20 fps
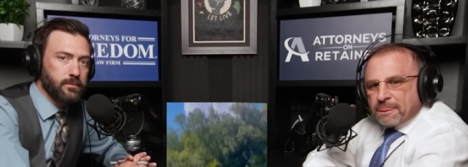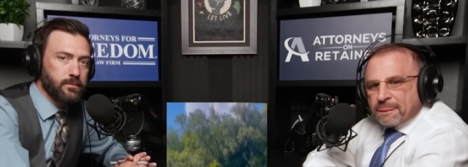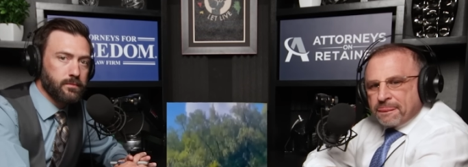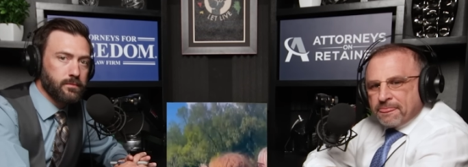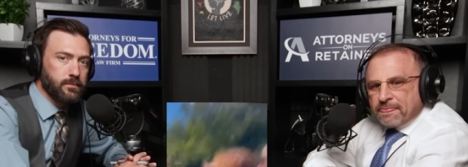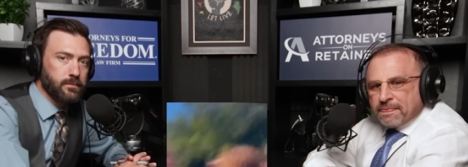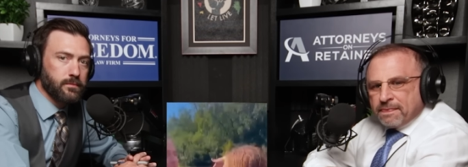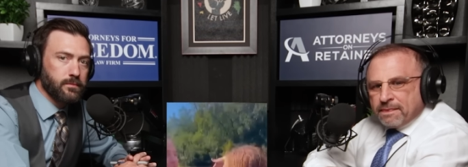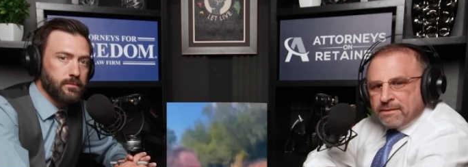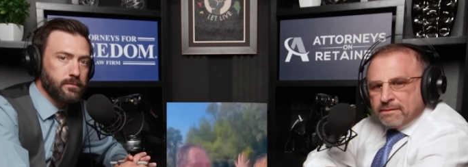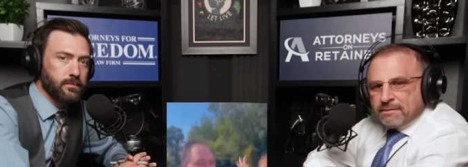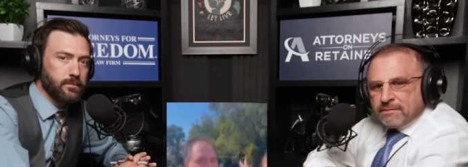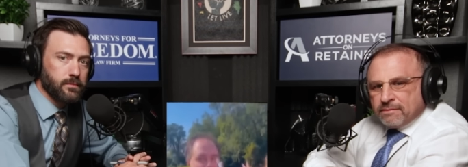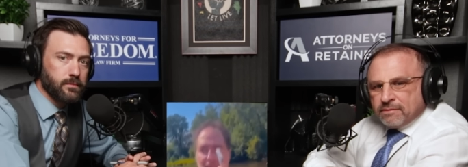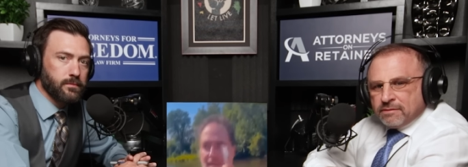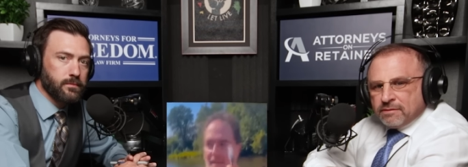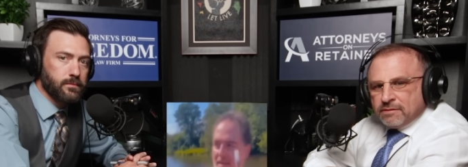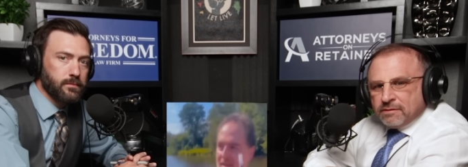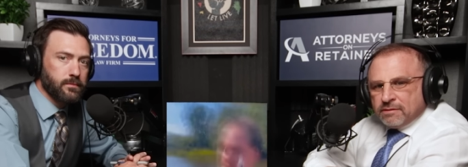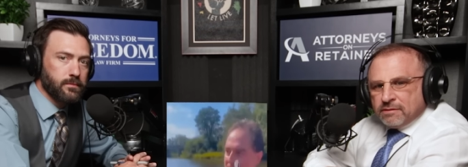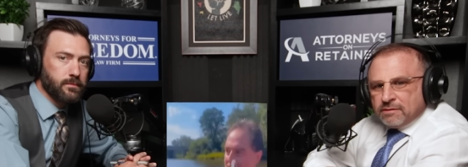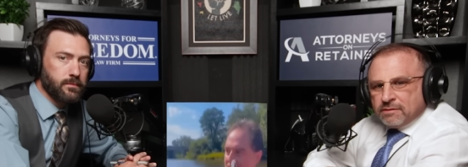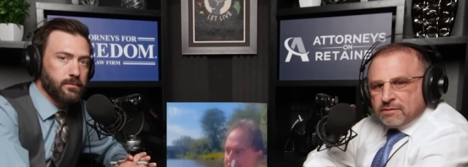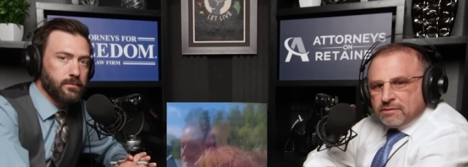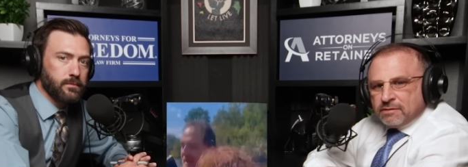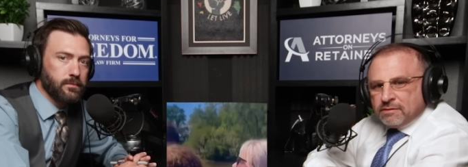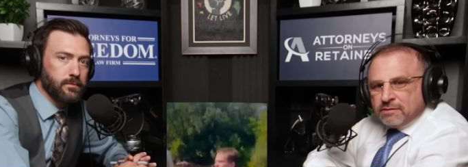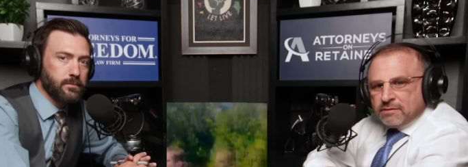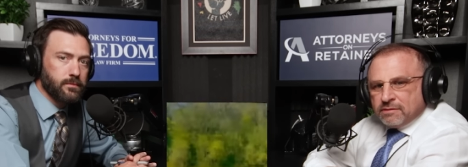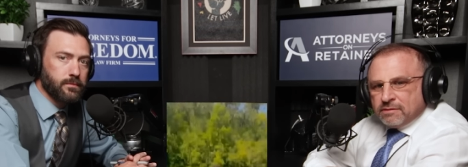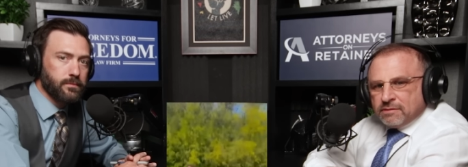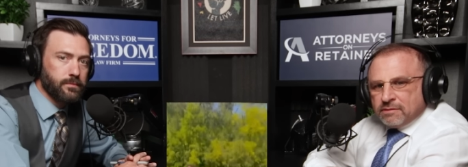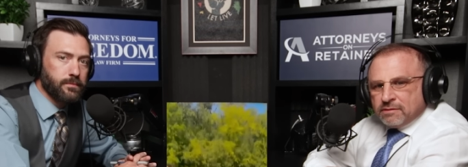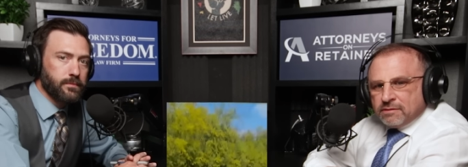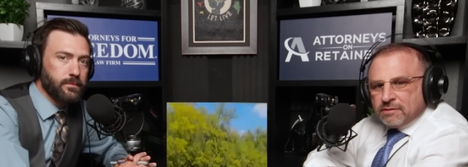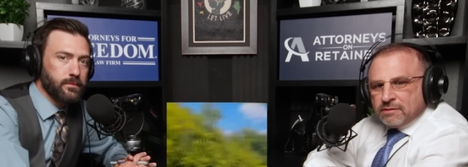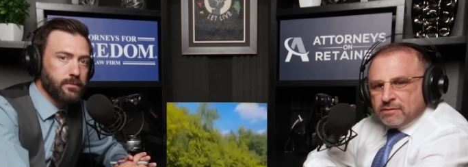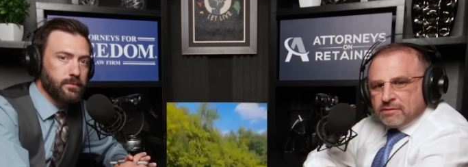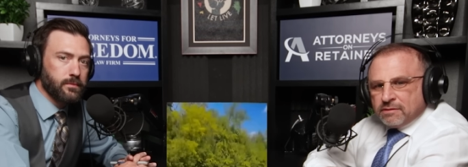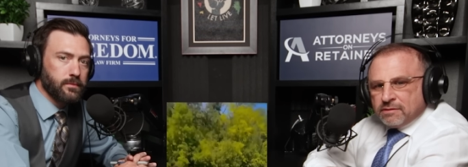
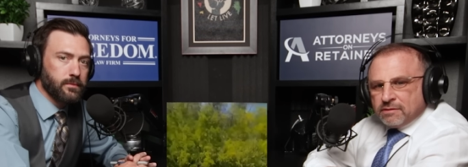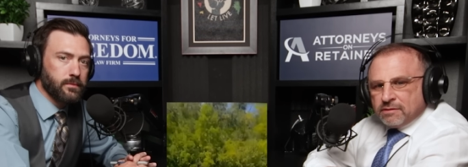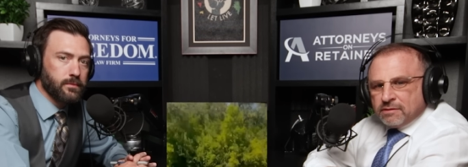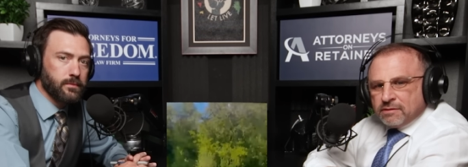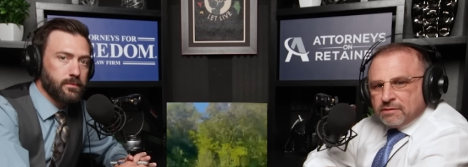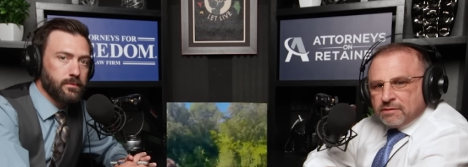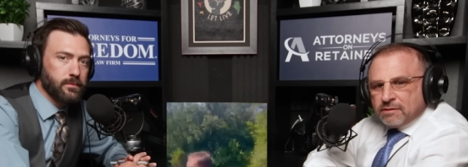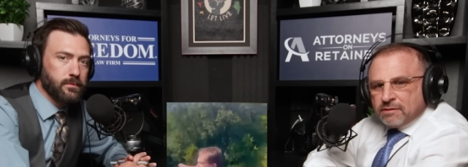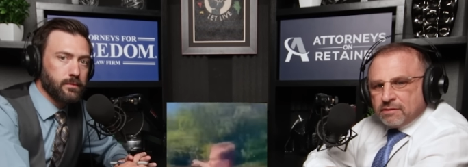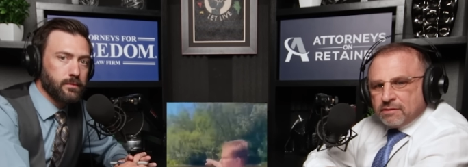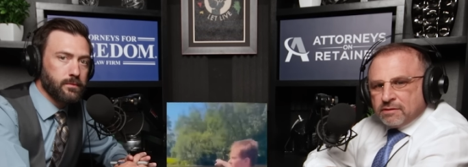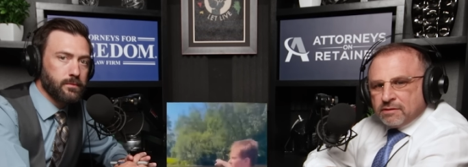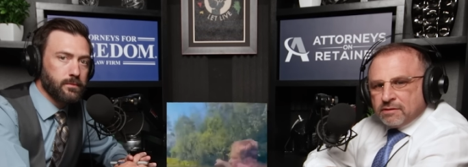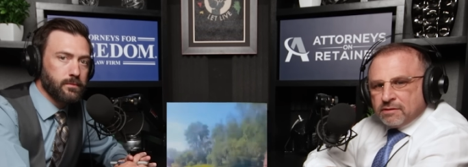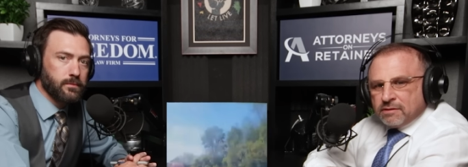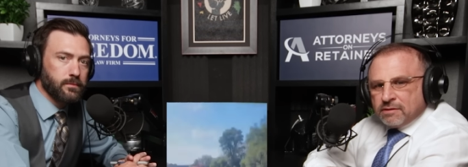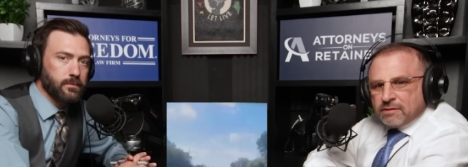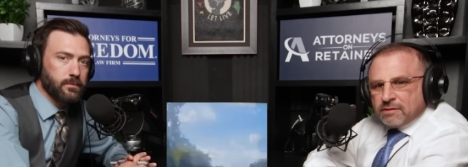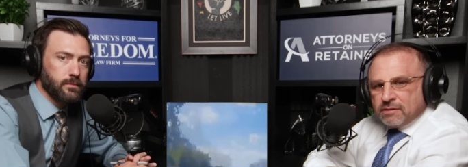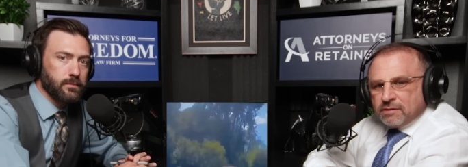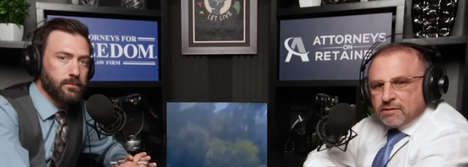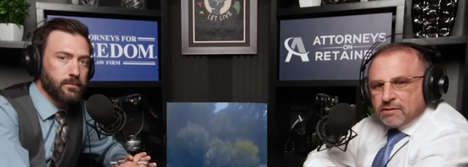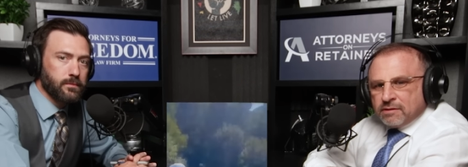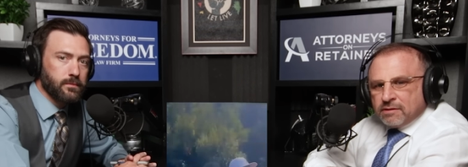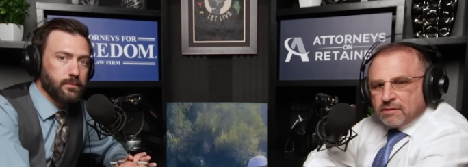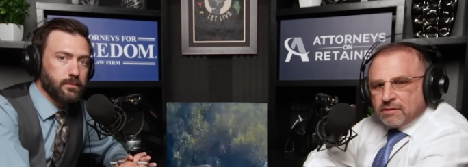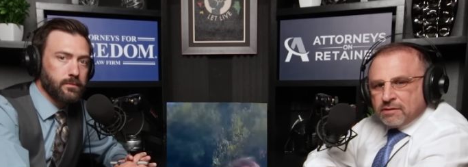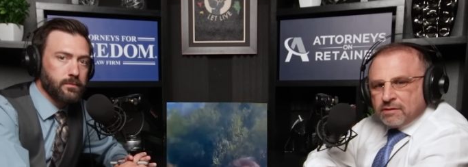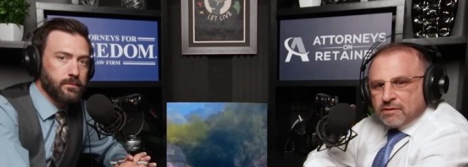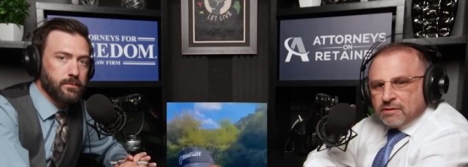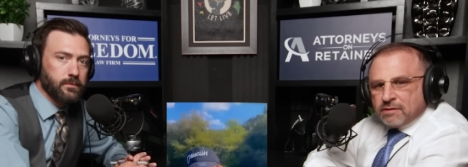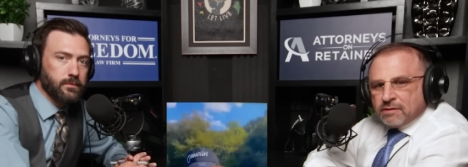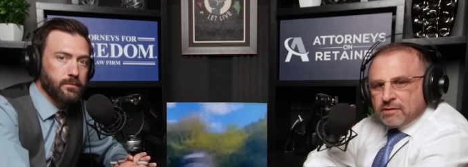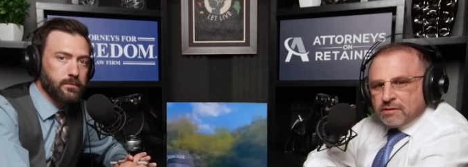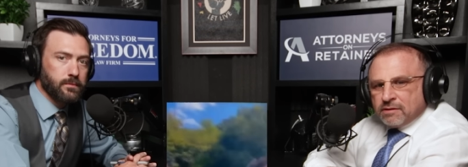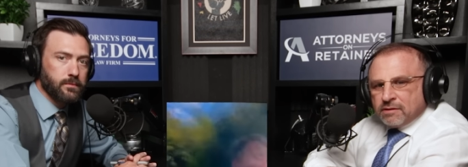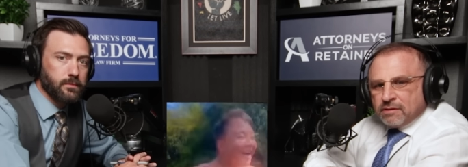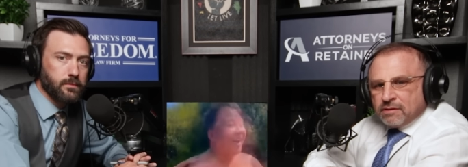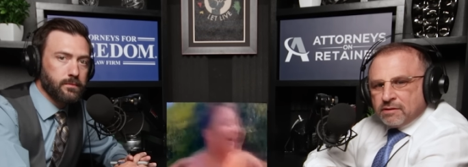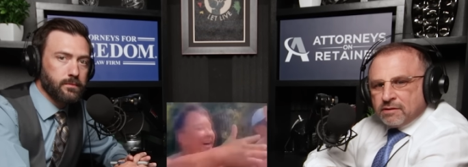
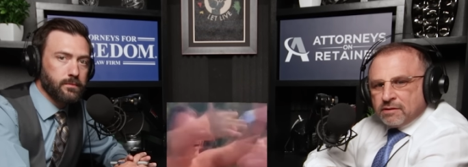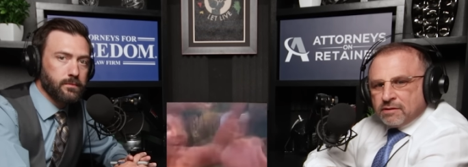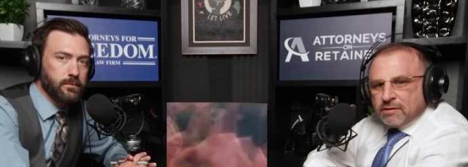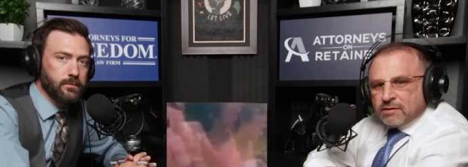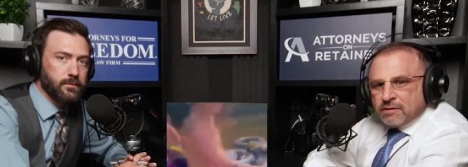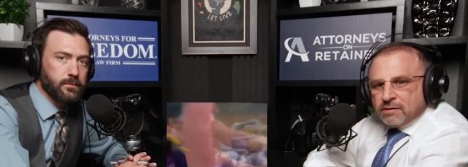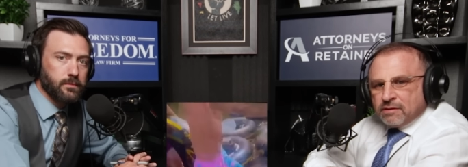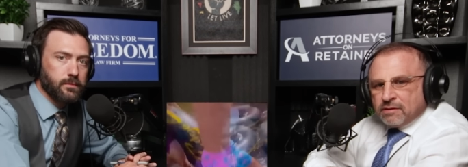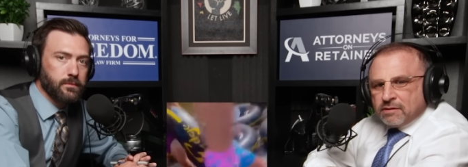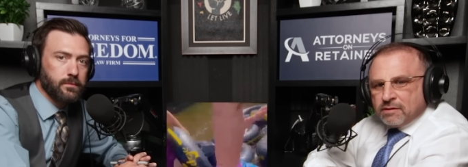Nothing is said.